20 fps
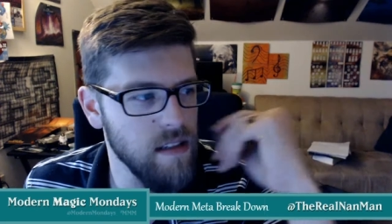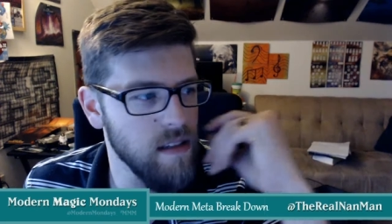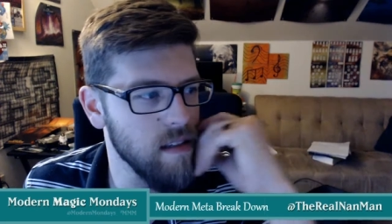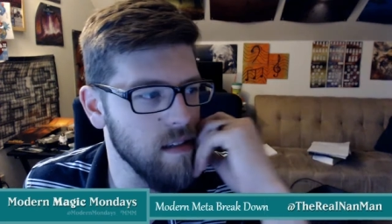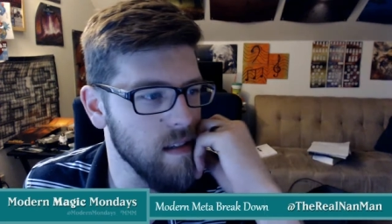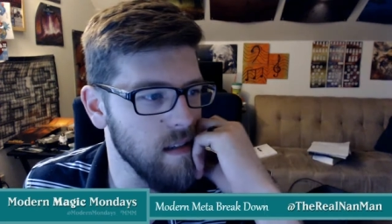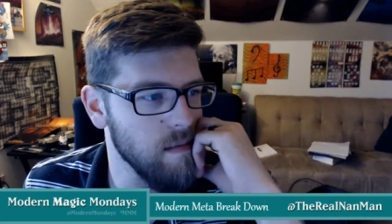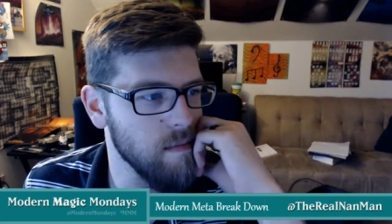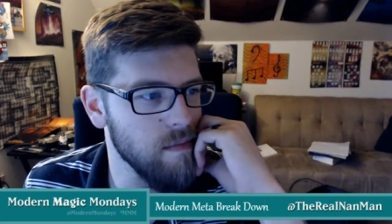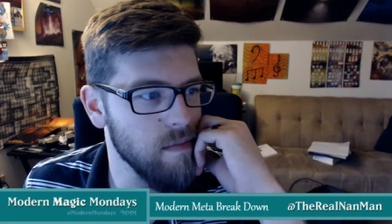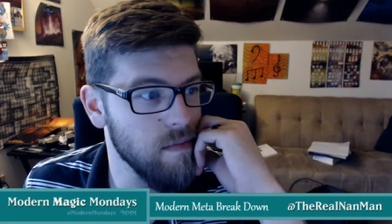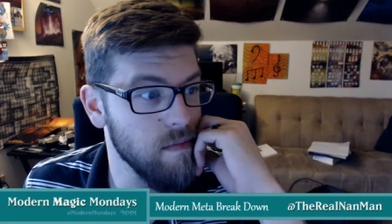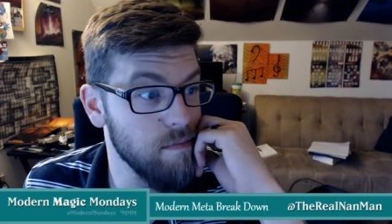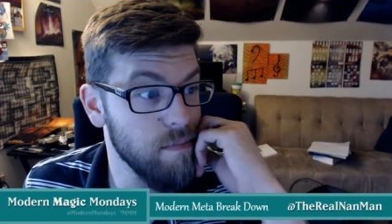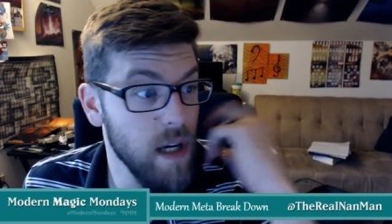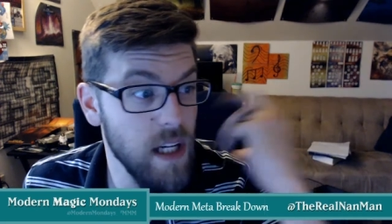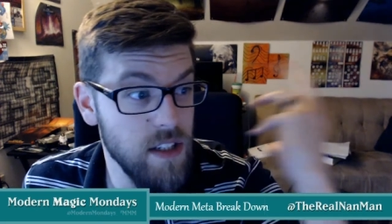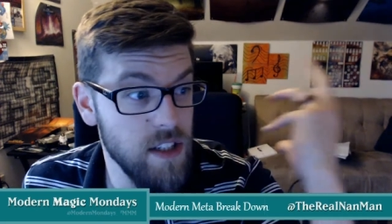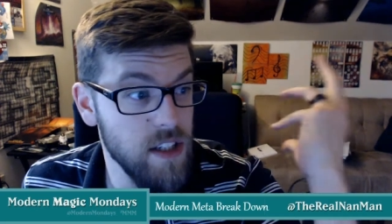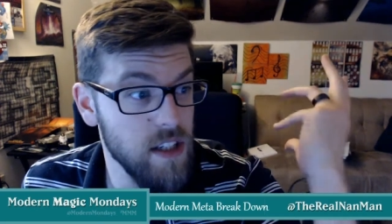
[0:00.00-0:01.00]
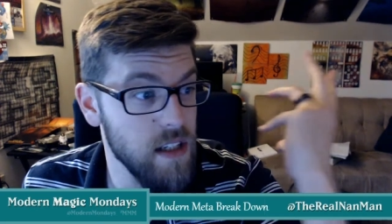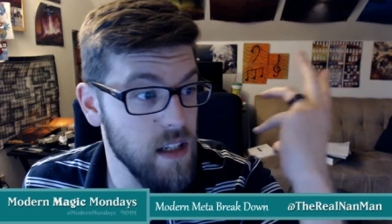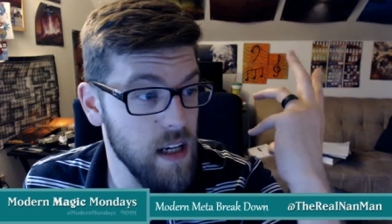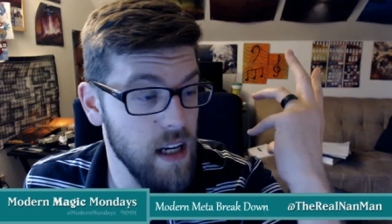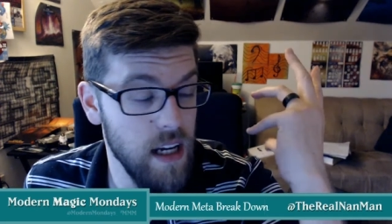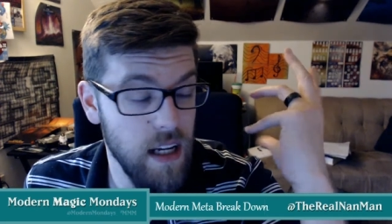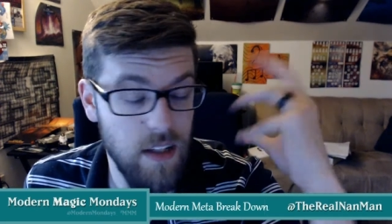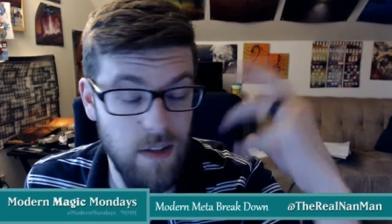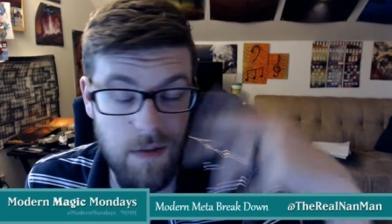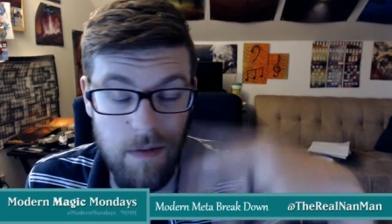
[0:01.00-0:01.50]
some budget
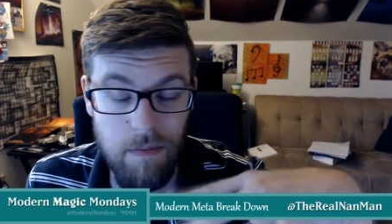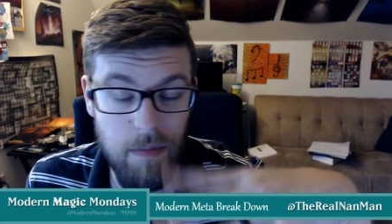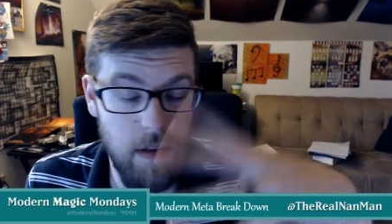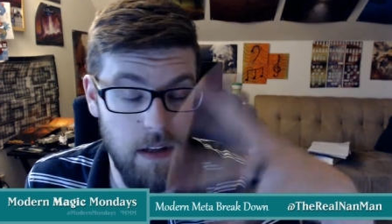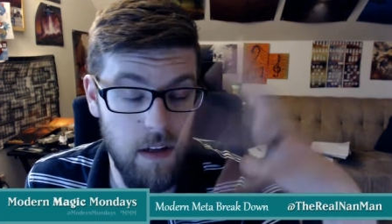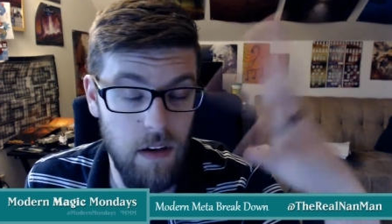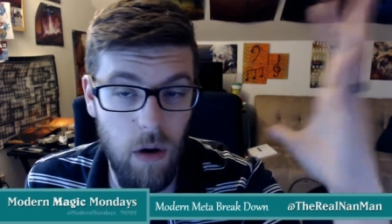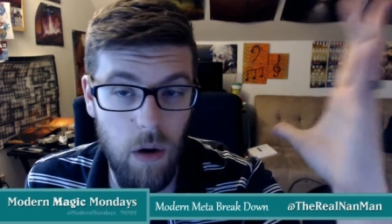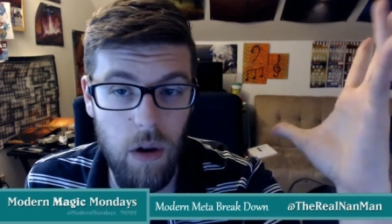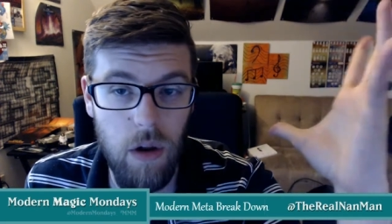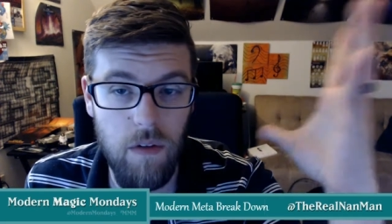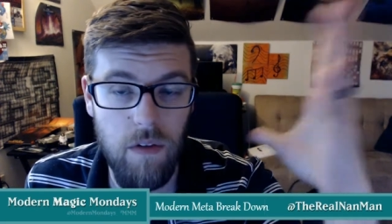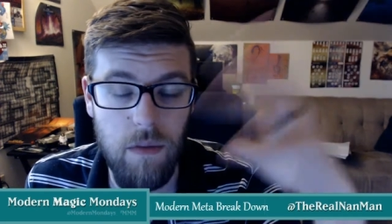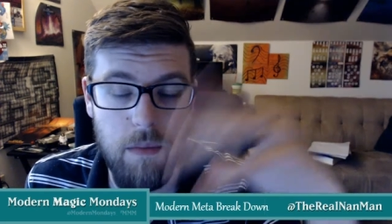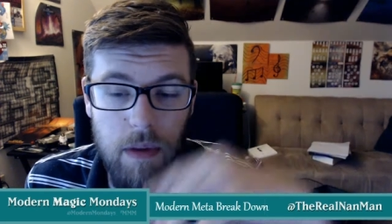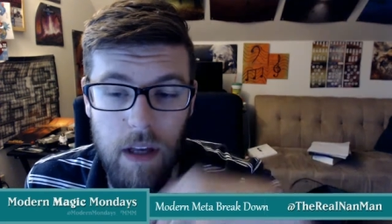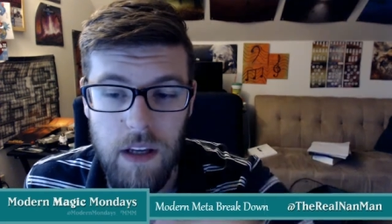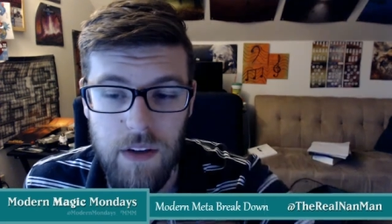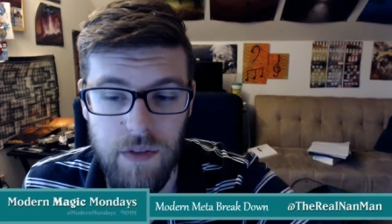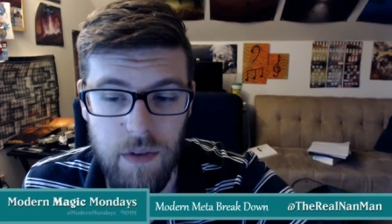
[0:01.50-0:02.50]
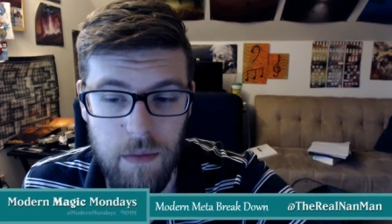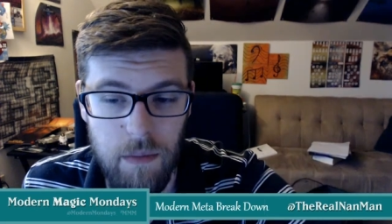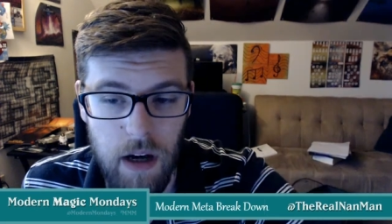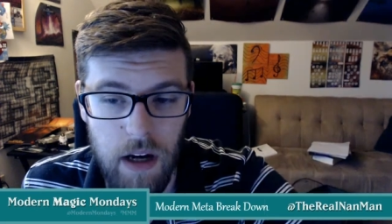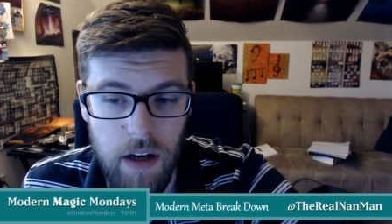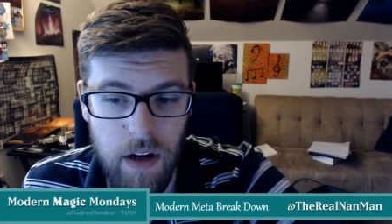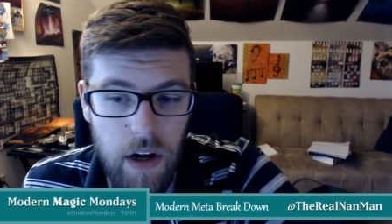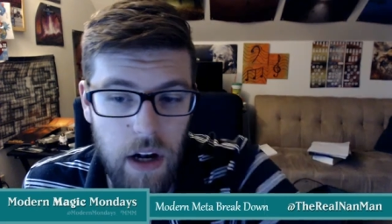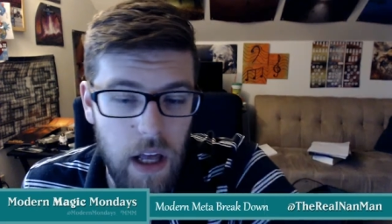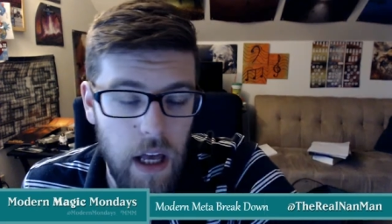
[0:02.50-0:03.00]
decks. We've been all over the place for Modern.